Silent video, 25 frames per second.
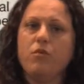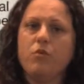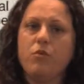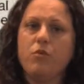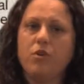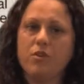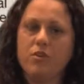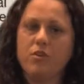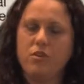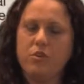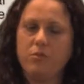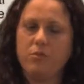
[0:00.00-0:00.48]

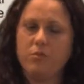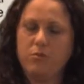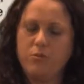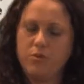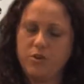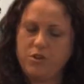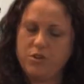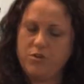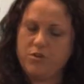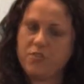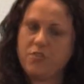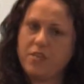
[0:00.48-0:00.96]
where do you
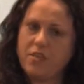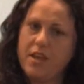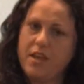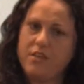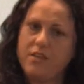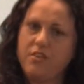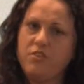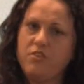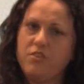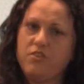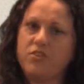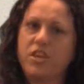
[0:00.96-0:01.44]
where do you
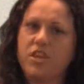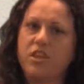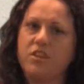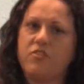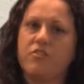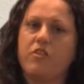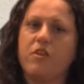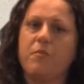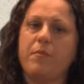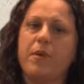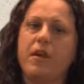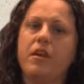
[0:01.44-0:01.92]
stand in your chain
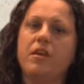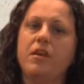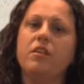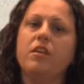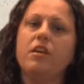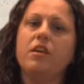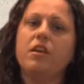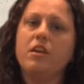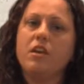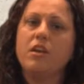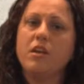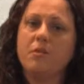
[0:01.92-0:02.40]
of
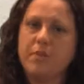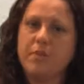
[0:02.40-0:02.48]
command